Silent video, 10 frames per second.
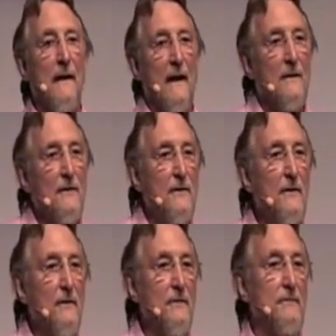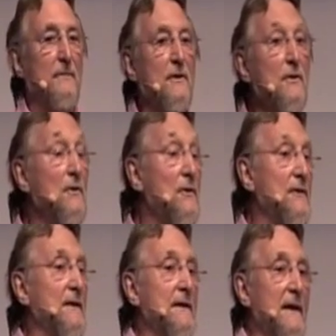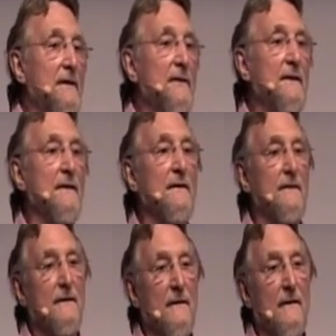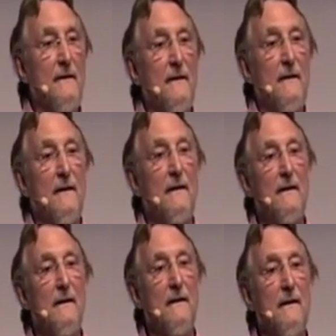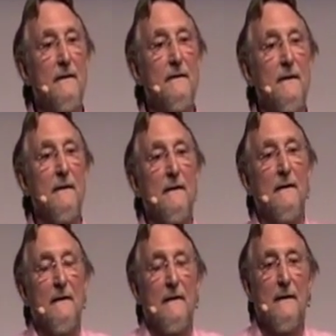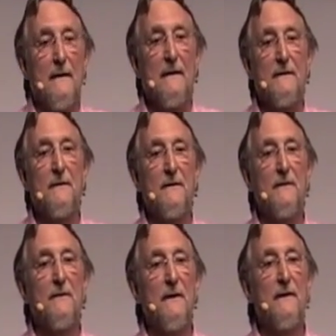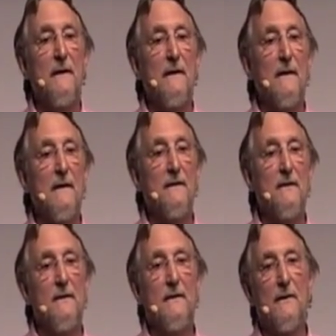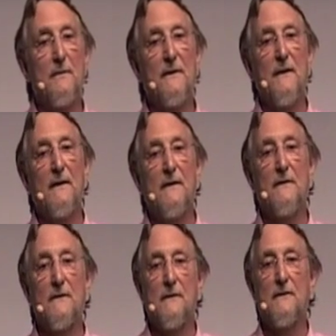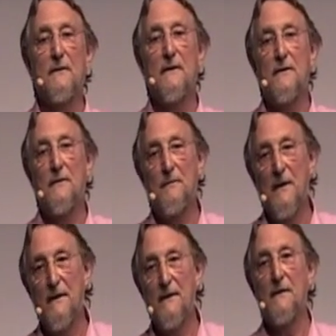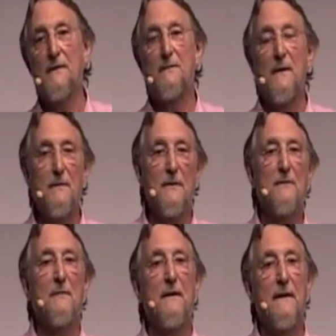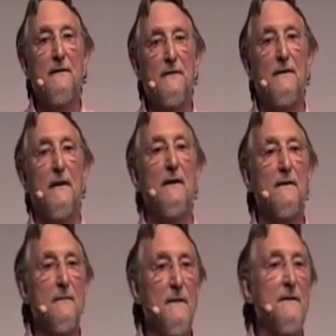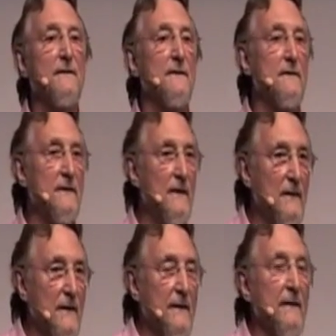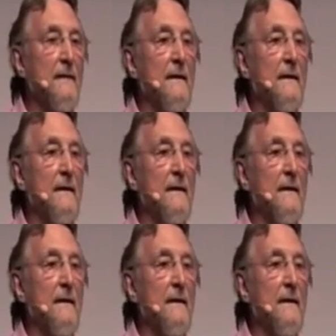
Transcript: How do you use the evidence? And as soon as you're into interpretations, you're into opinions, people's beliefs, arguments, and so on,